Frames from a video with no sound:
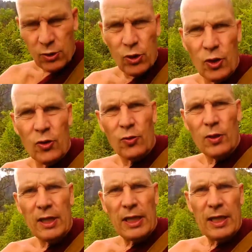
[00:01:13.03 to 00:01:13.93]

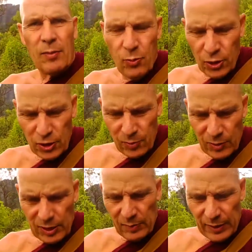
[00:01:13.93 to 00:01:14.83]
So uh,
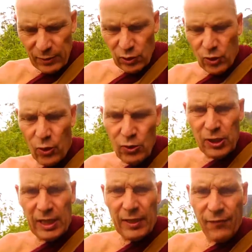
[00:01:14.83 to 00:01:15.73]
Buddhism is about
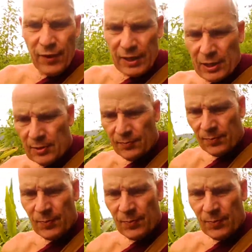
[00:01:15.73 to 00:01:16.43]
cause and effect.